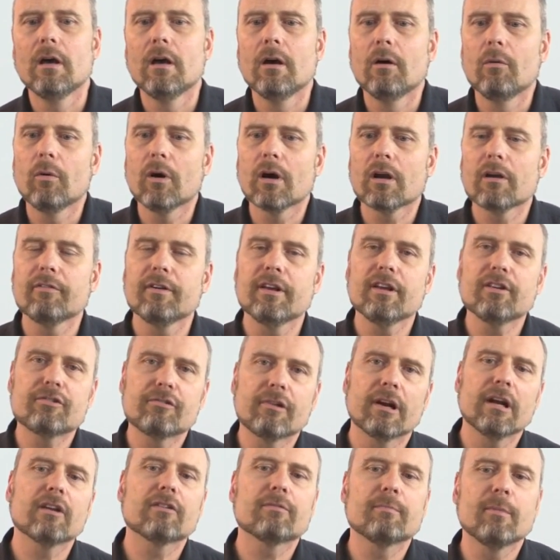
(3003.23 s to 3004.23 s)
One of
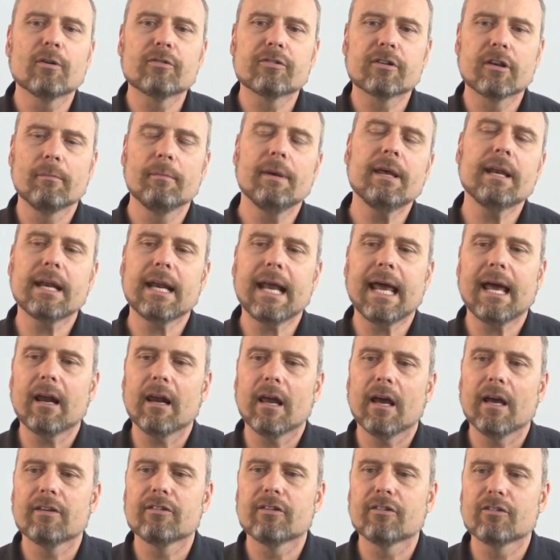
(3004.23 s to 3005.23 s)
Israel's most committed
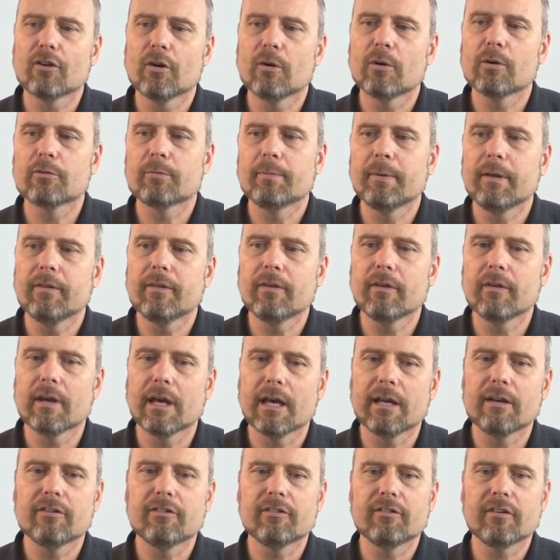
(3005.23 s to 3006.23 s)
allies has always been the
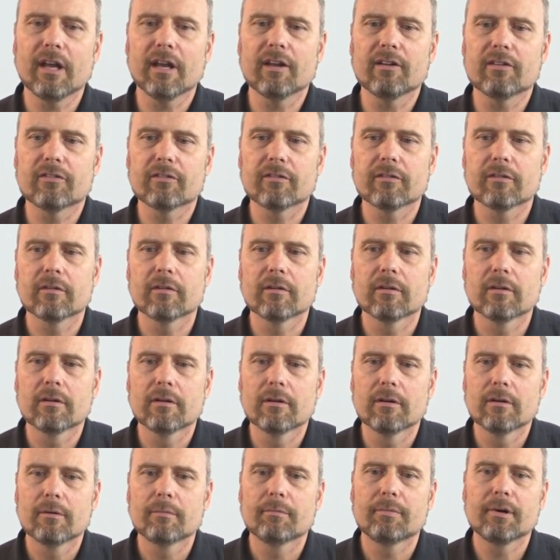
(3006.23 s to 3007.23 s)
United States.
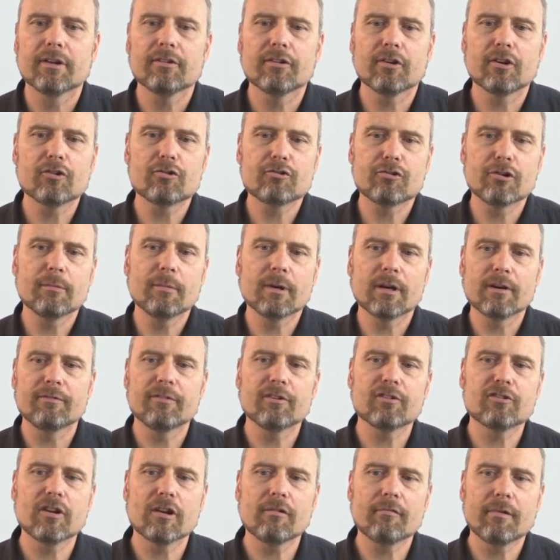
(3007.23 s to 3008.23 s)
President Truman
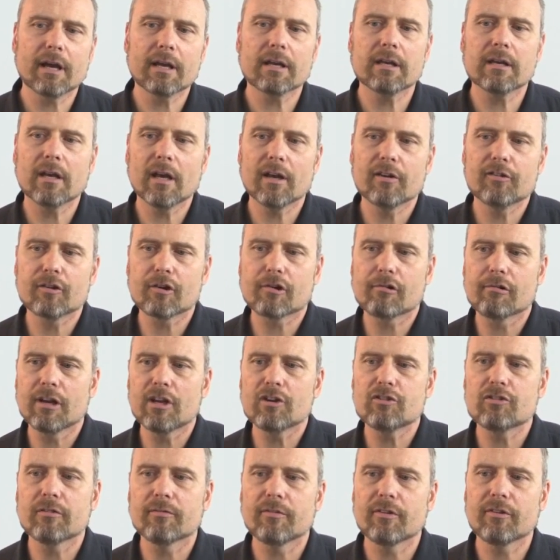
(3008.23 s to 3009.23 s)
officially recognized the
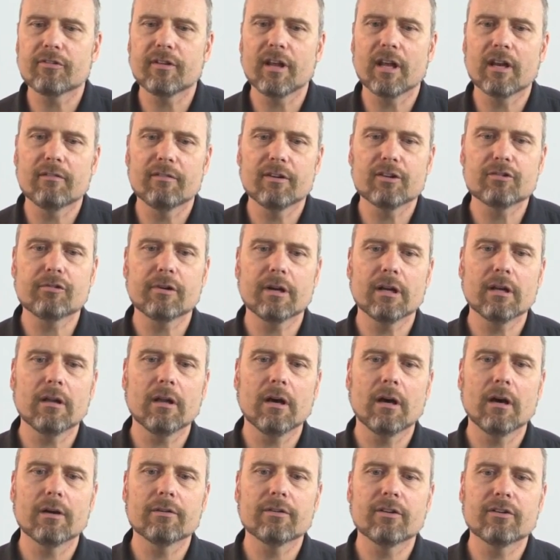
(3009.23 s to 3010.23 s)
creation of the State of
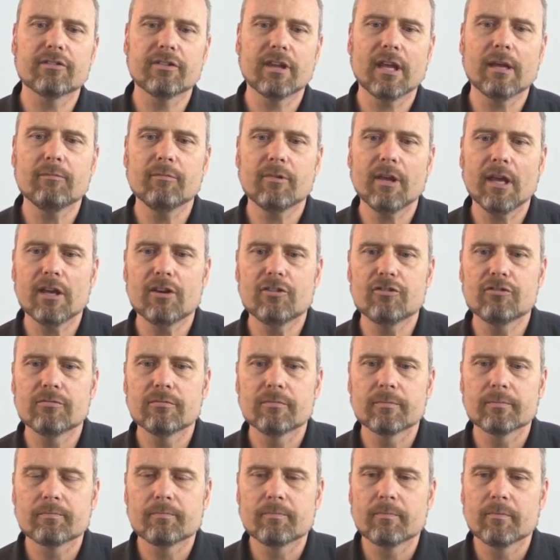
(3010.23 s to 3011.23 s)
Israel on the same day
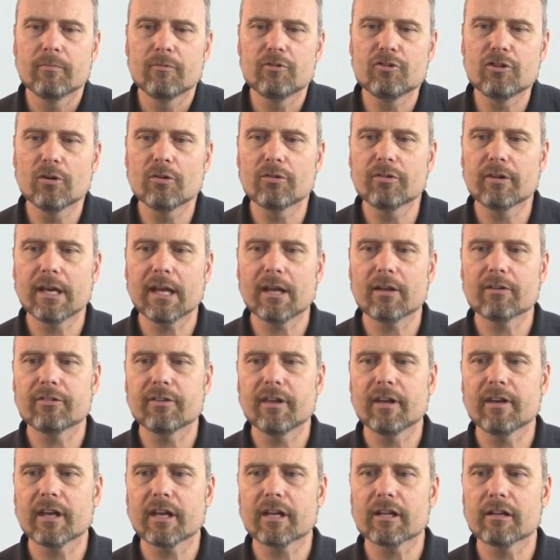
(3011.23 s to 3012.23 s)
Jews announced
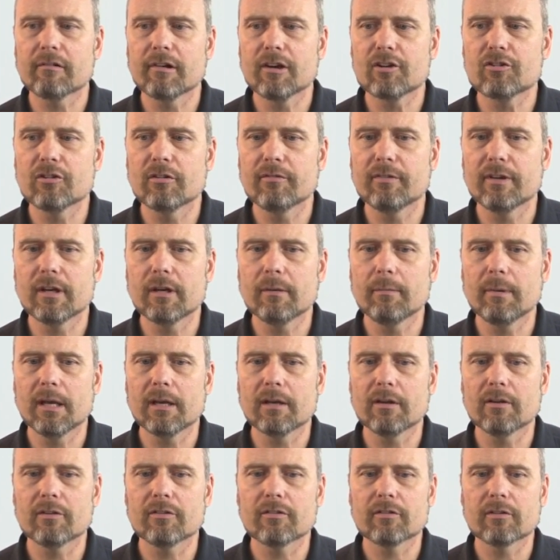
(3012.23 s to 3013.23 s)
their Declaration of
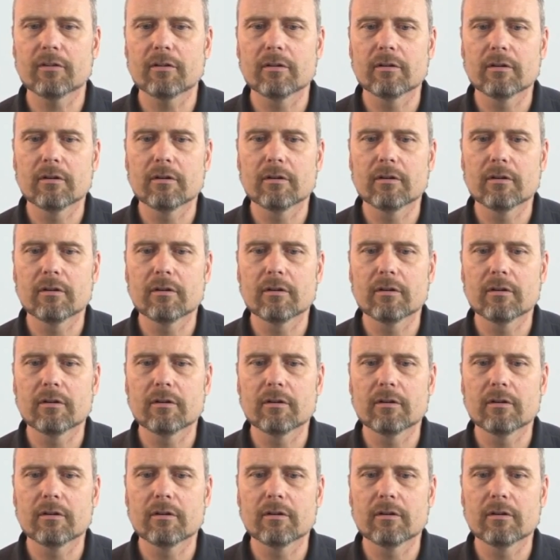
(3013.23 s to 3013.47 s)
Independence.